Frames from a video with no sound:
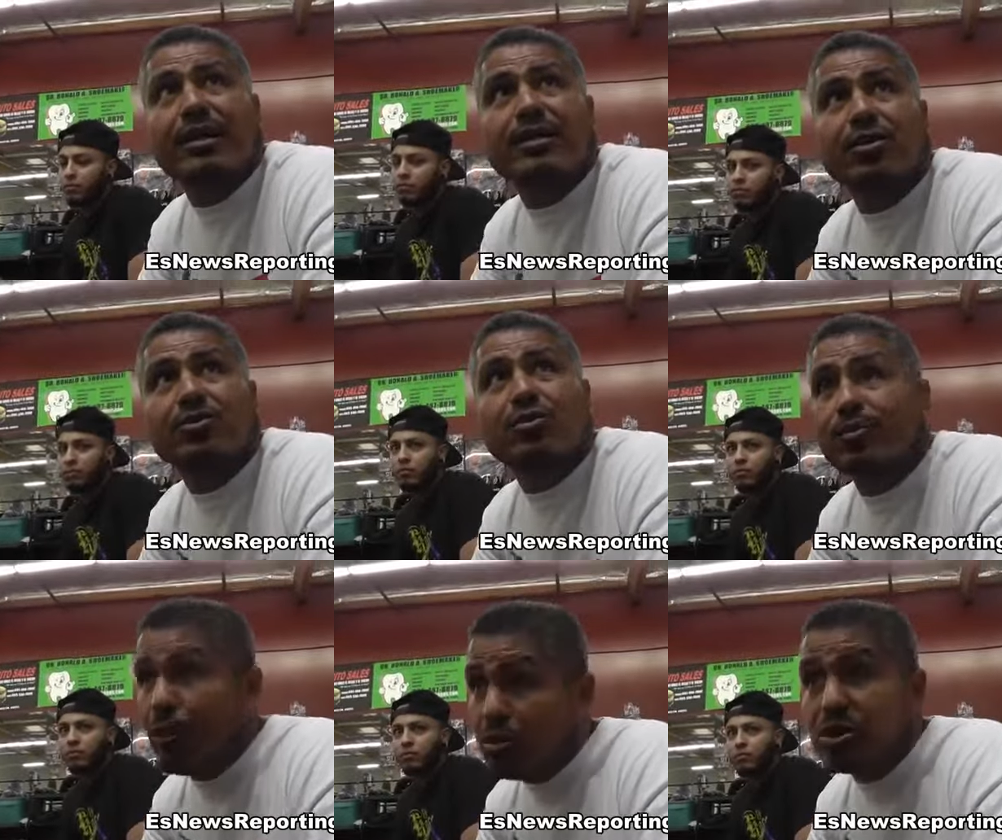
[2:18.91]
Speaker 1: Like he's also
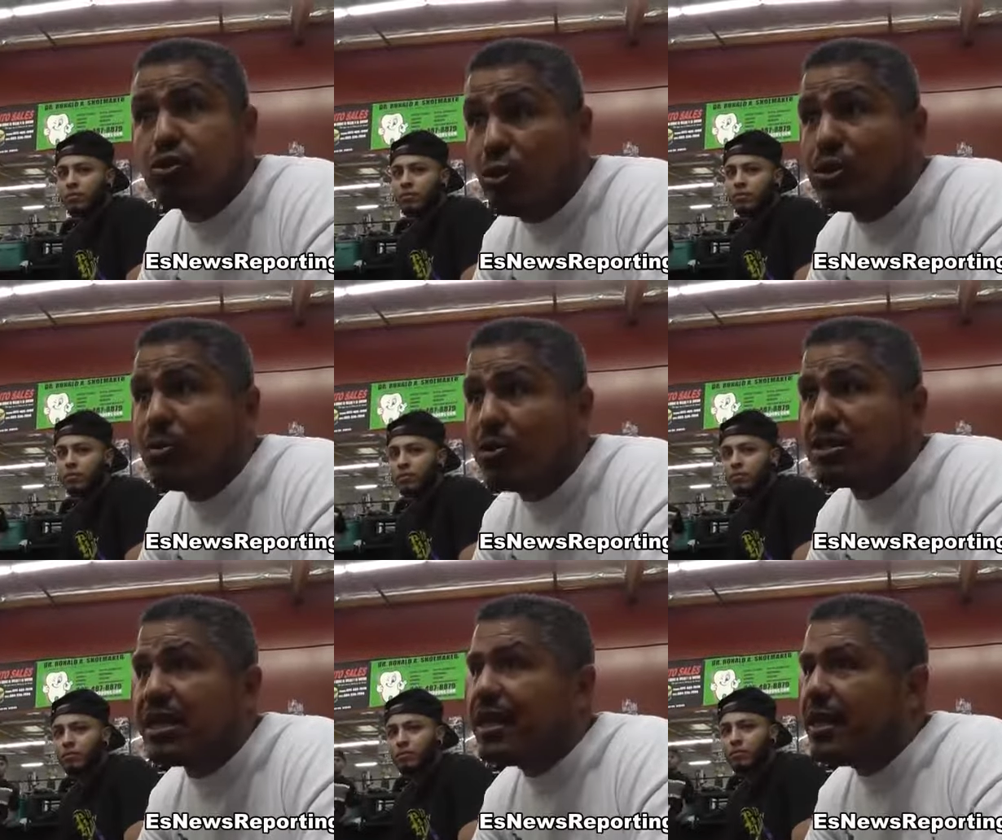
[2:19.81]
most so is
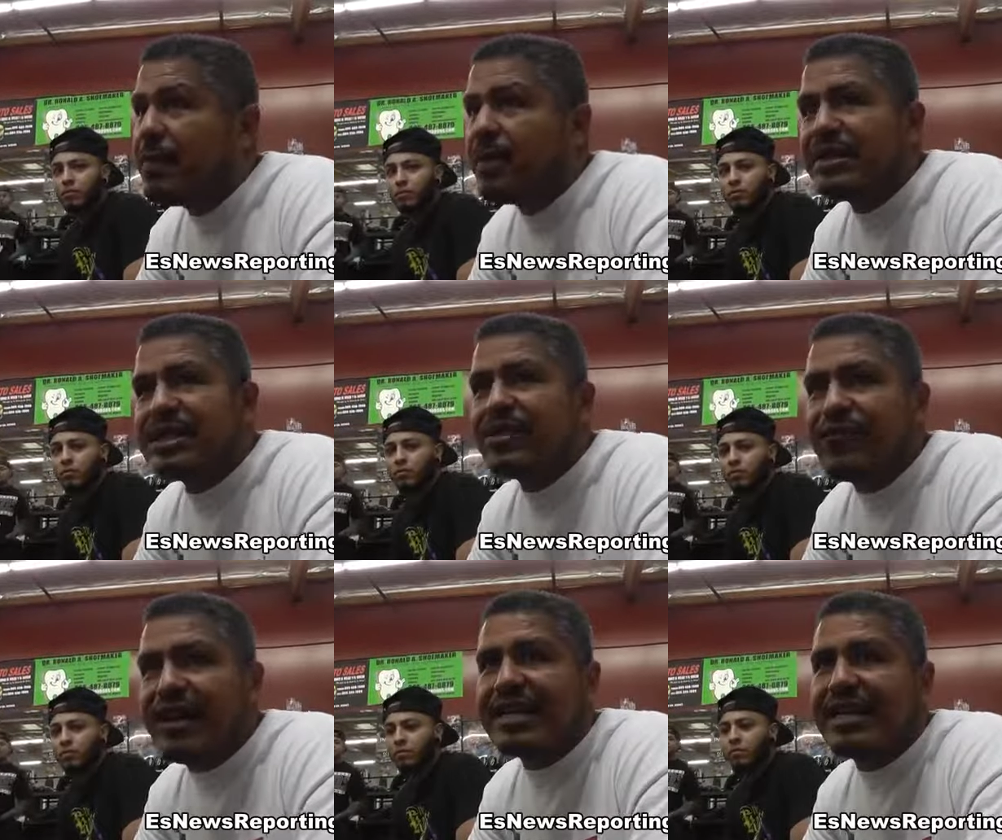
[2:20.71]
Mosley, but just the
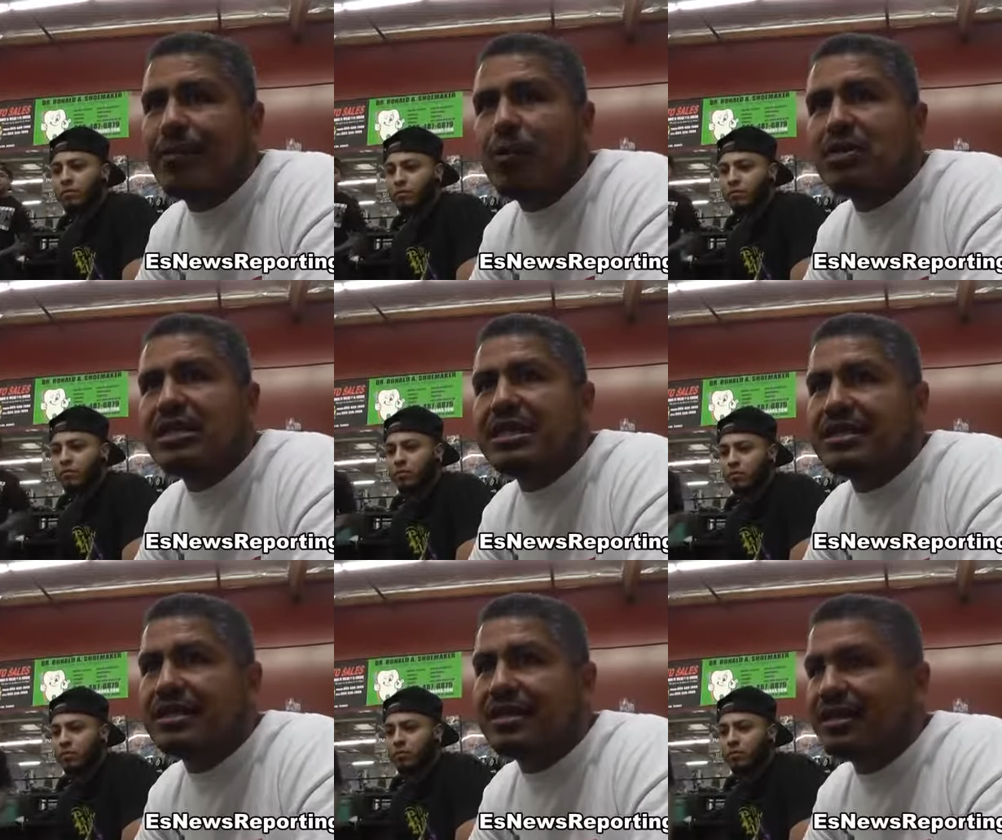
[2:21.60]
fact that Mosley
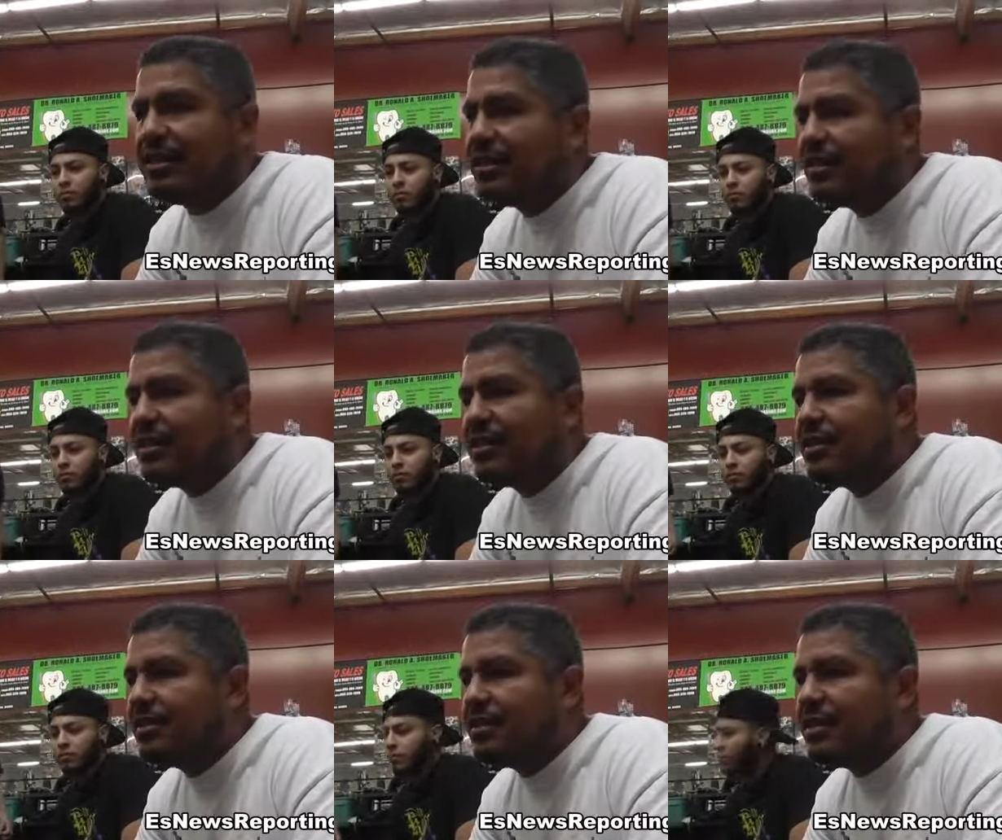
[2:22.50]
is uh,
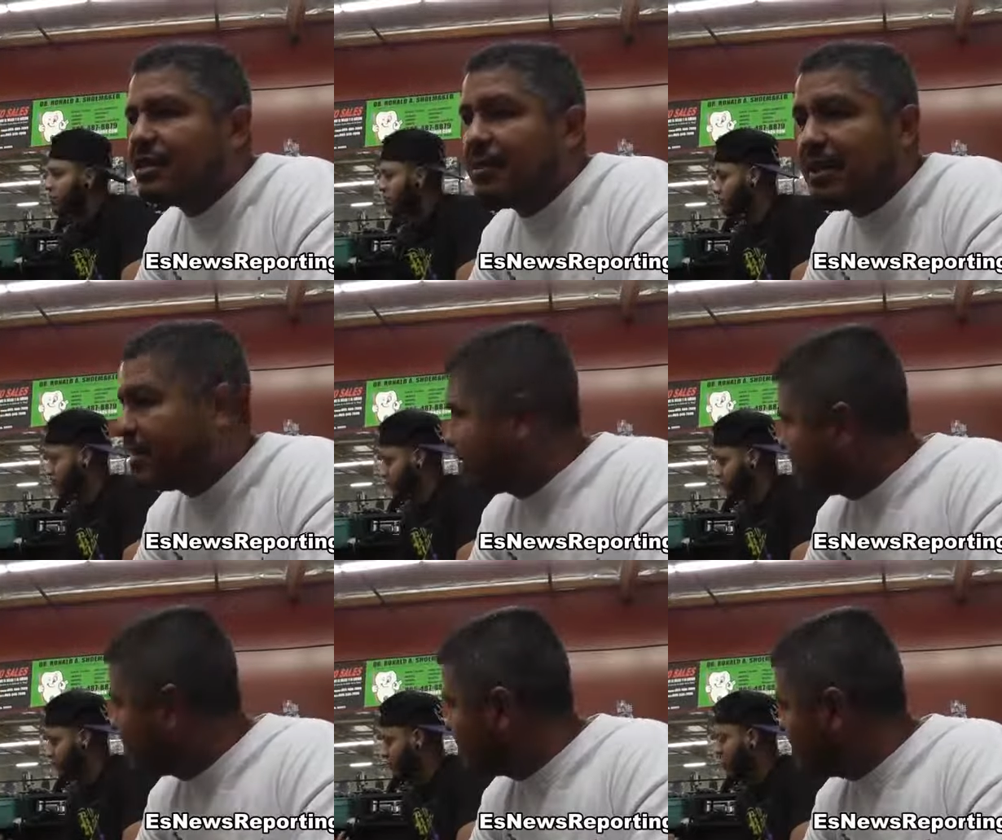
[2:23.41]
has been
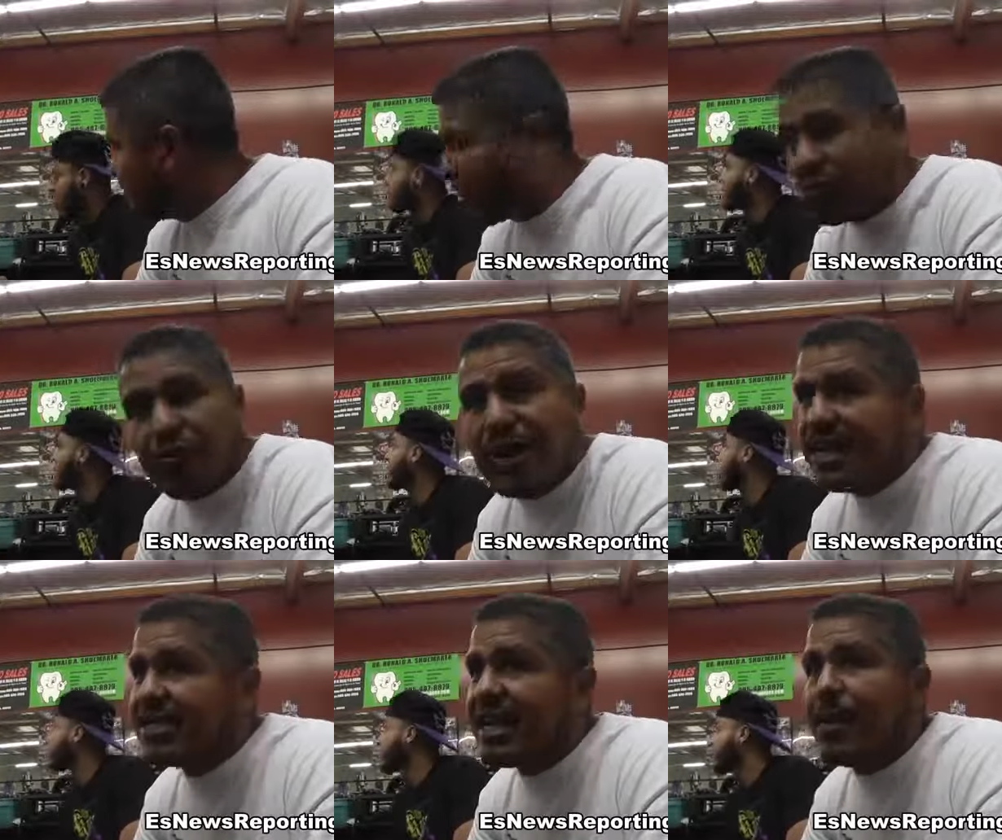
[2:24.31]
a
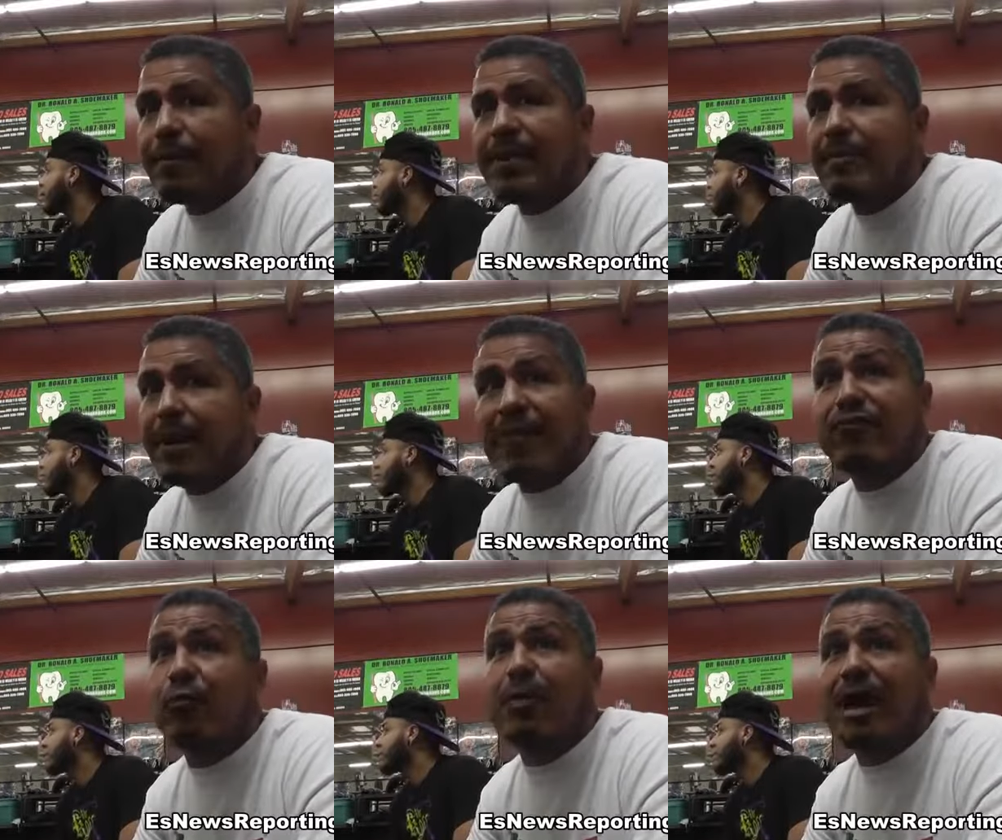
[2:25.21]
great champion, pound
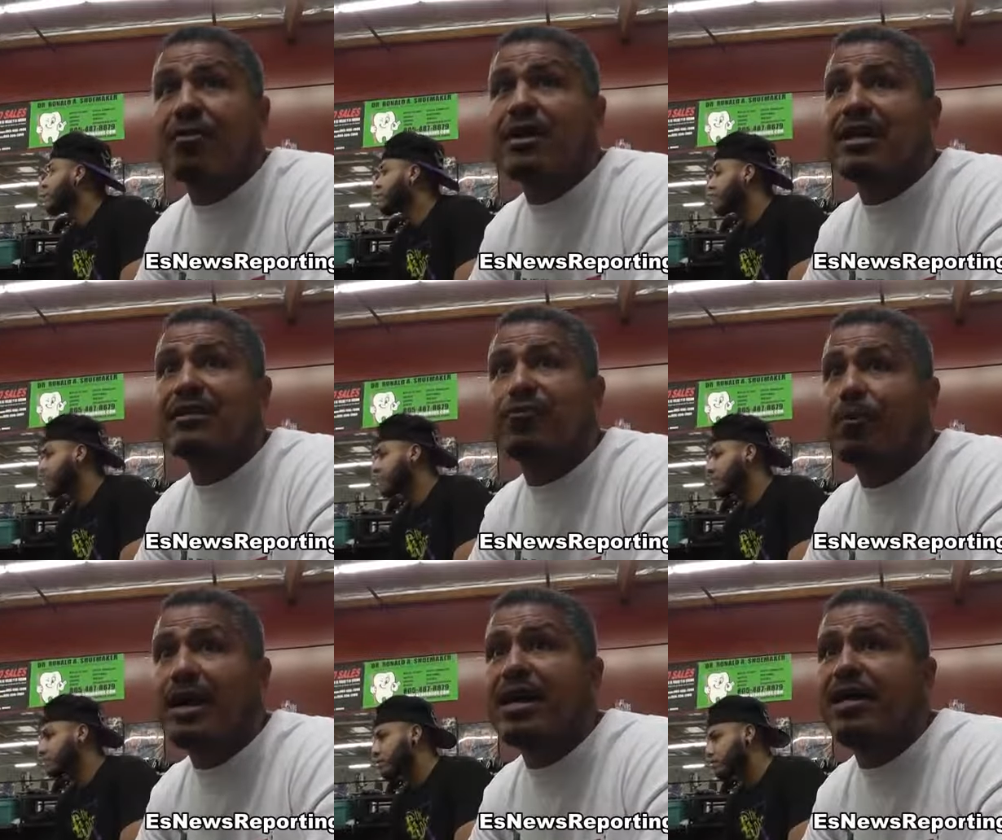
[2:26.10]
for pound list for
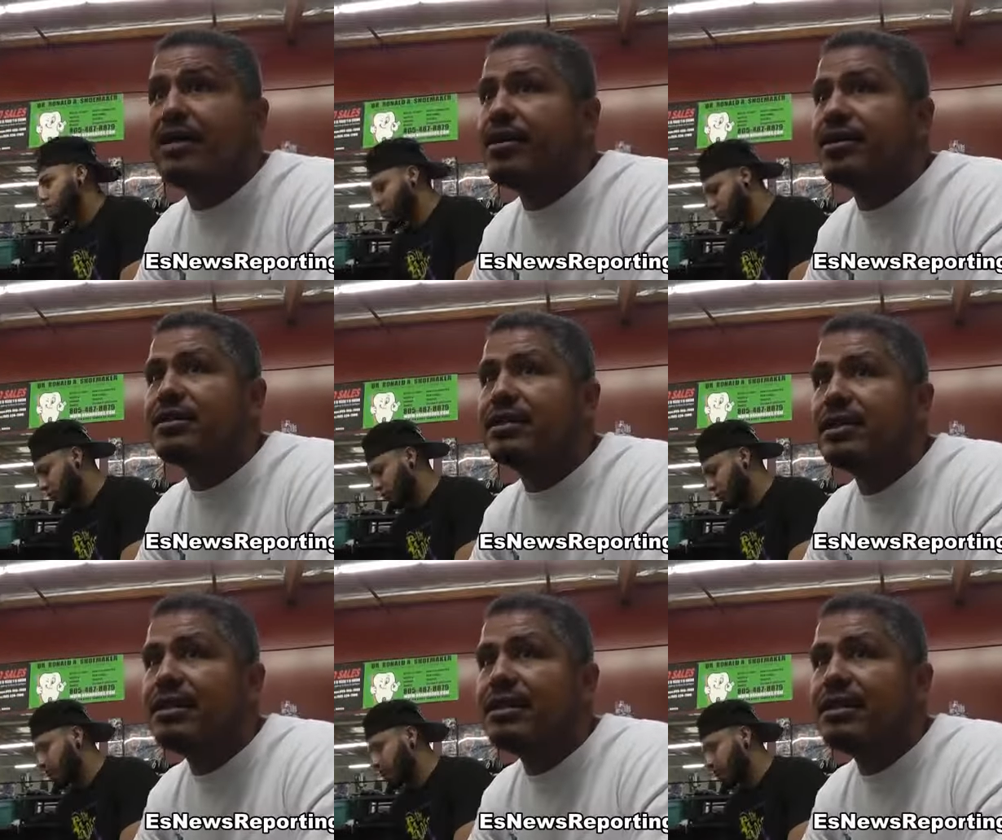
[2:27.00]
many years.